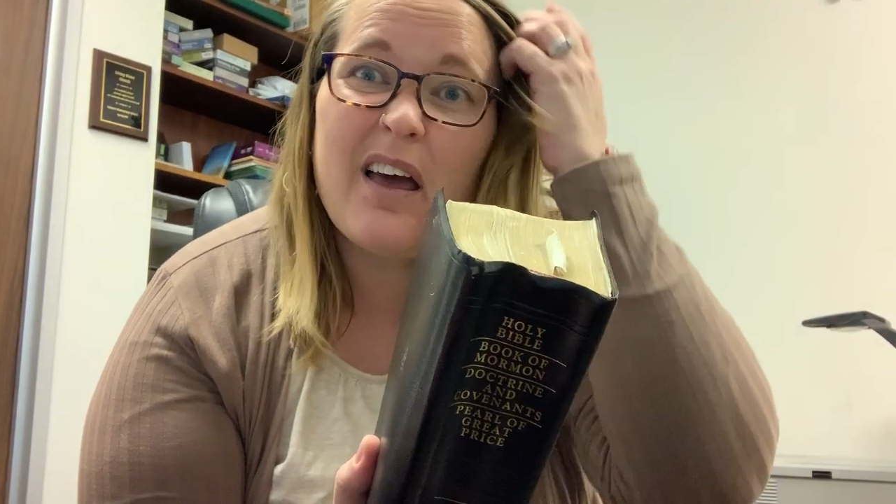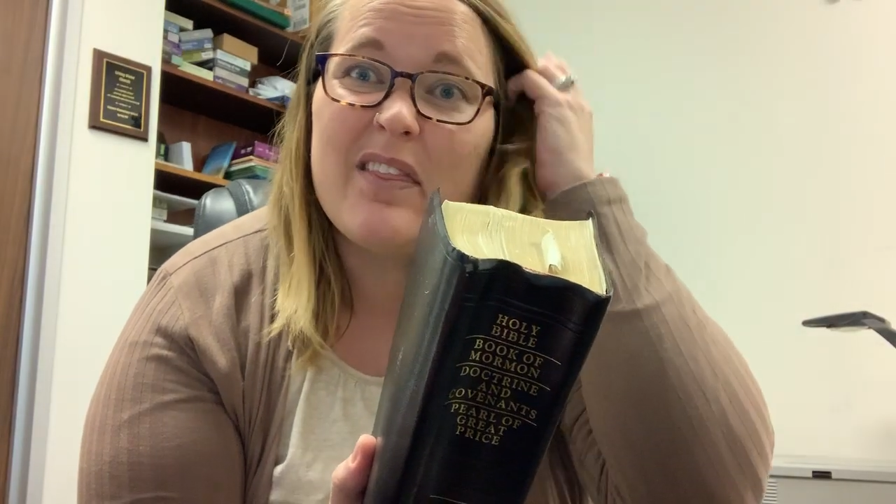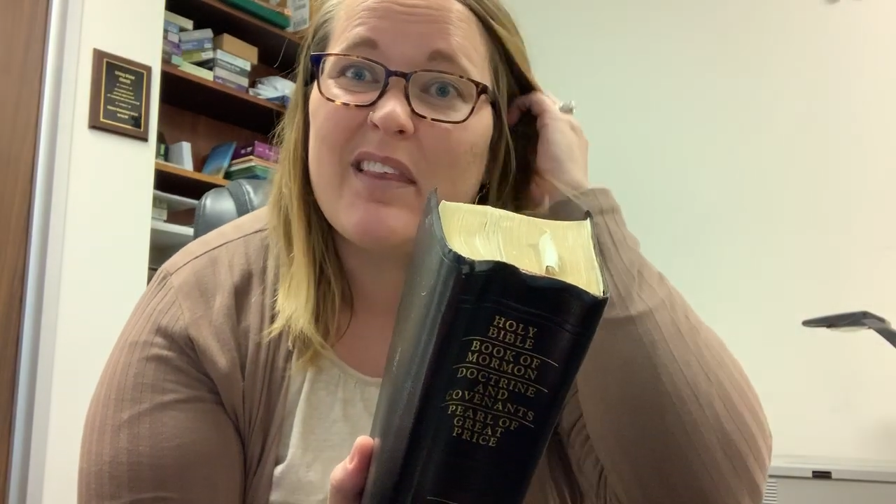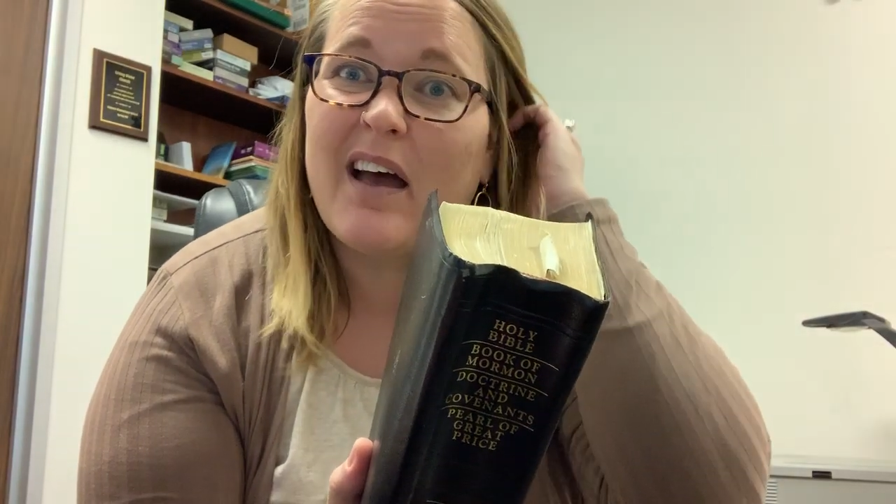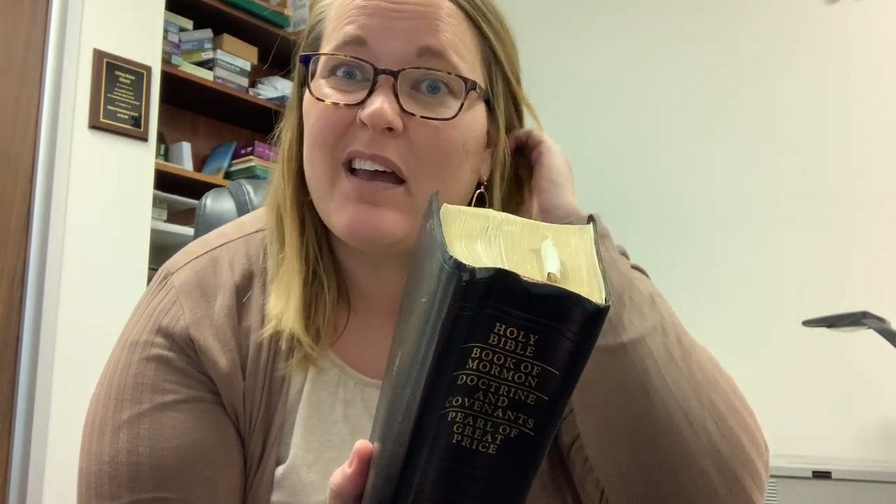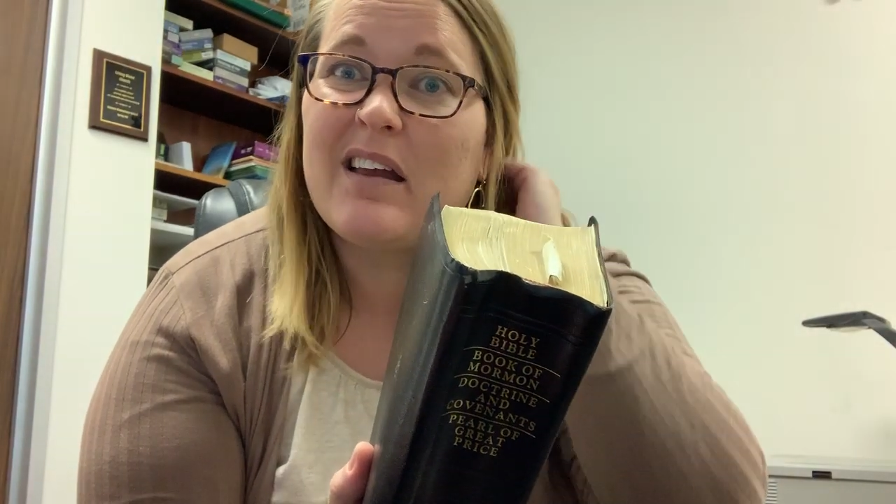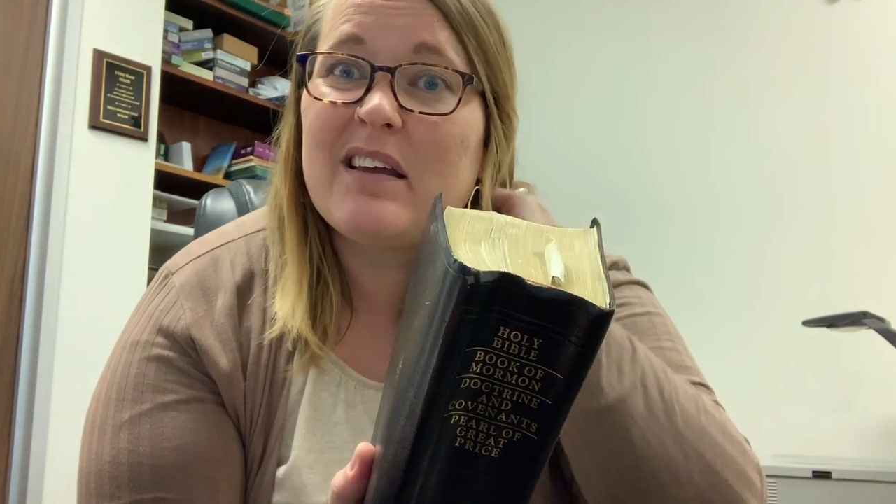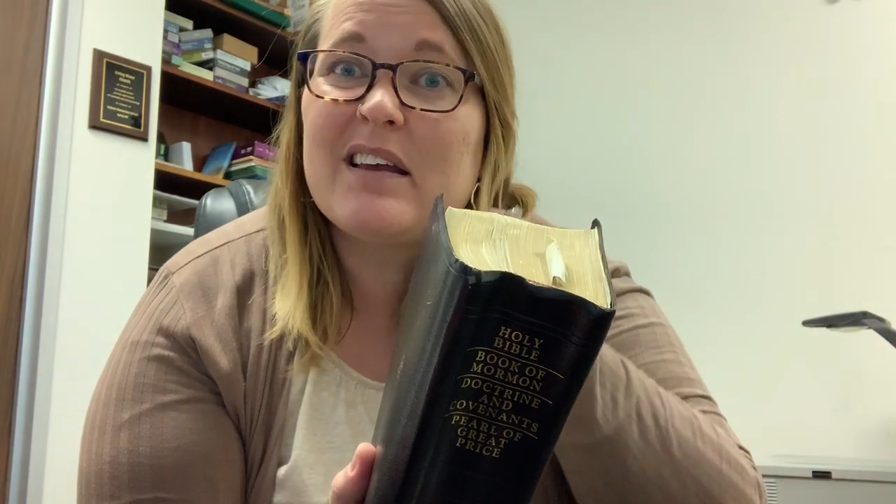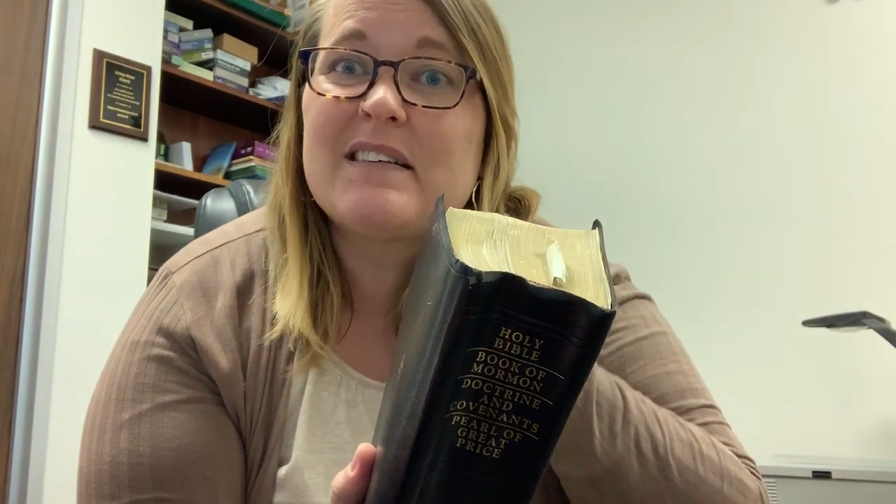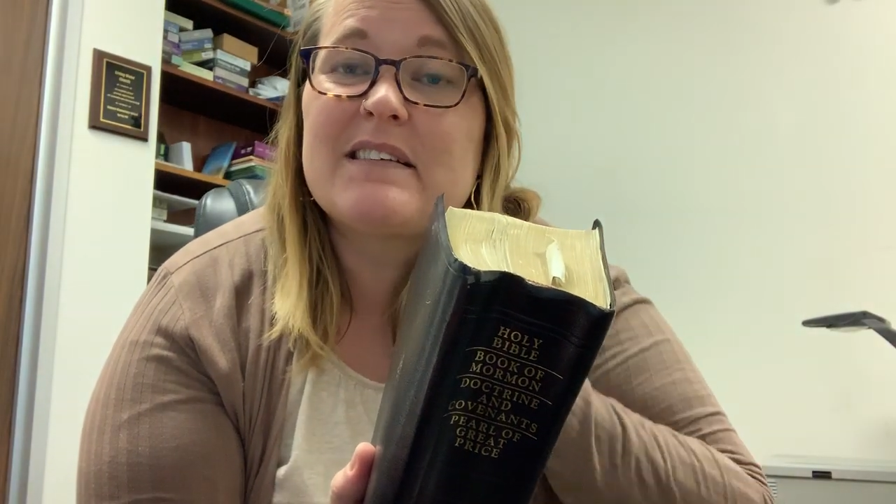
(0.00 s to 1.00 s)
and that
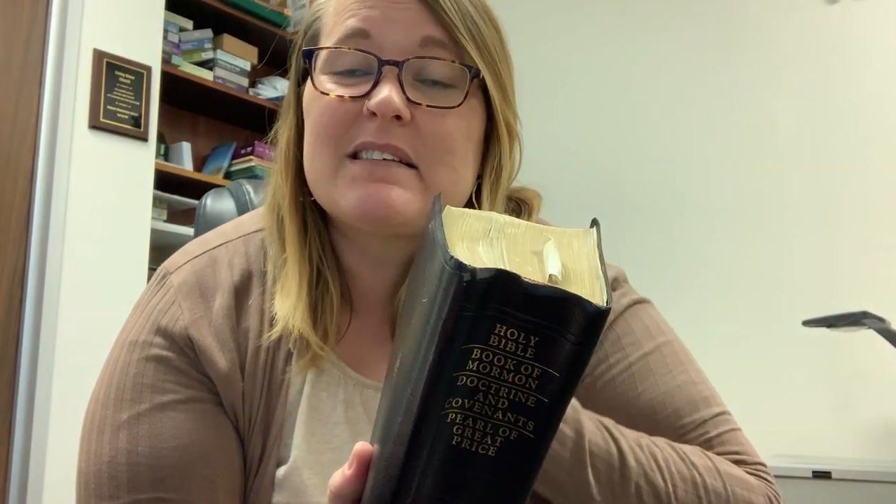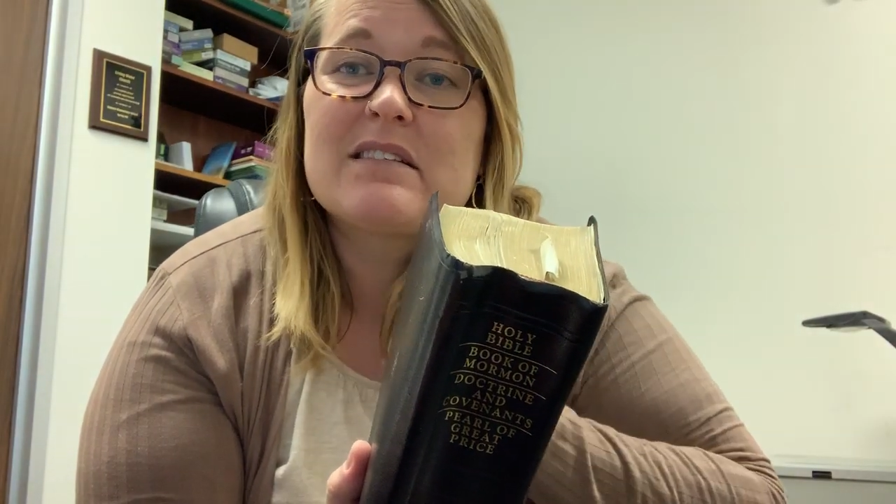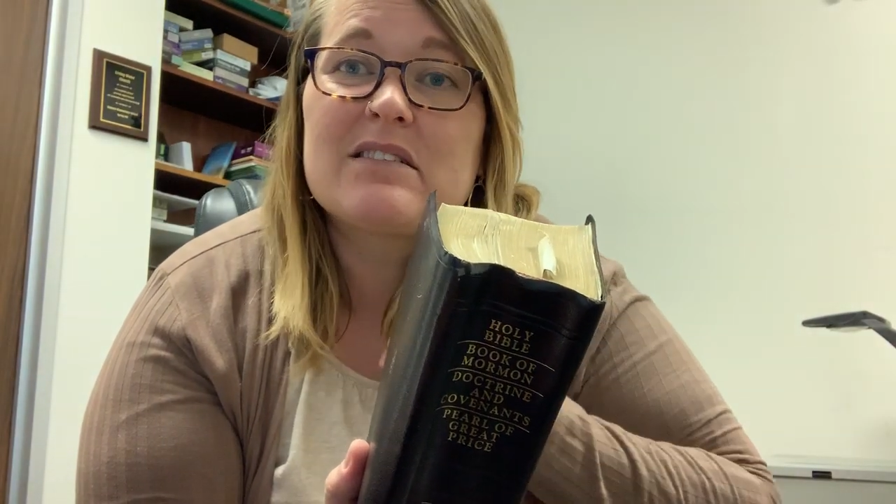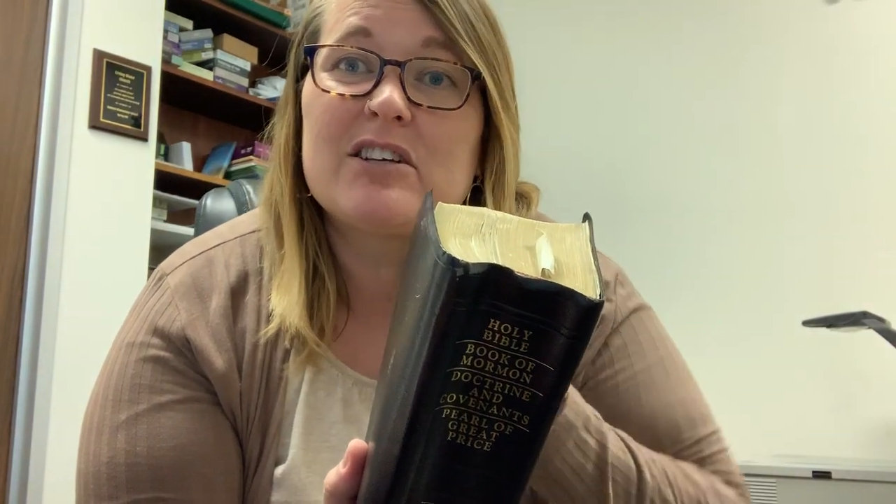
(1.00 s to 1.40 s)
it's